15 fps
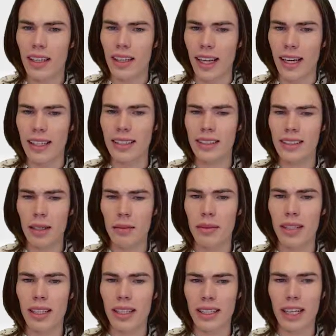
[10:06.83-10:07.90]
That is
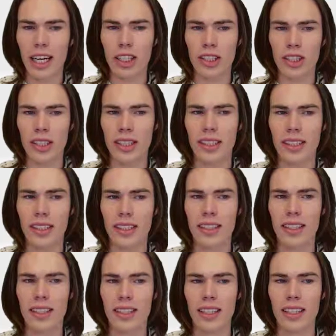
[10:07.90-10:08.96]
something that's actually
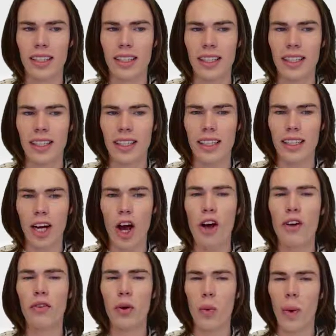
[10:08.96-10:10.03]

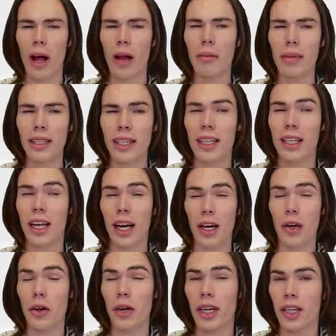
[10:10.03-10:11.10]
overwhelming in like
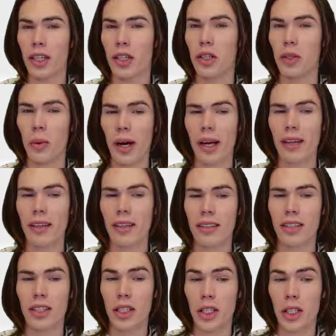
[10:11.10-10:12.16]
a really good way,
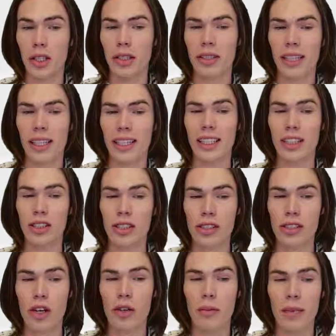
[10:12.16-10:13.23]
you know, that there's
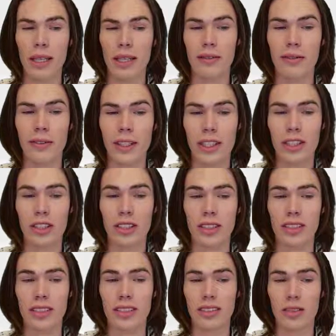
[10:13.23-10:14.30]
so many
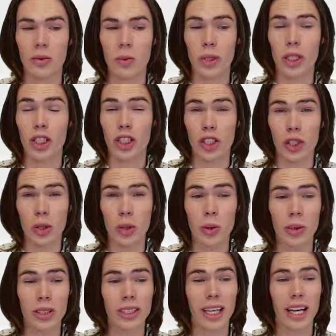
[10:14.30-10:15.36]
features we can
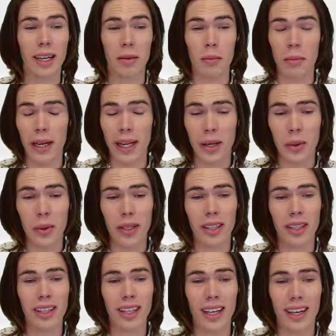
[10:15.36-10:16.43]
use and play
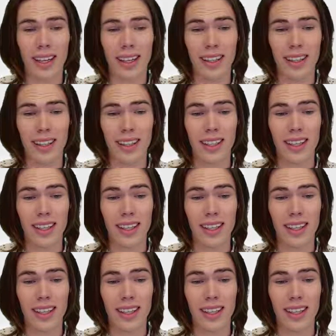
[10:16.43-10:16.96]
with, and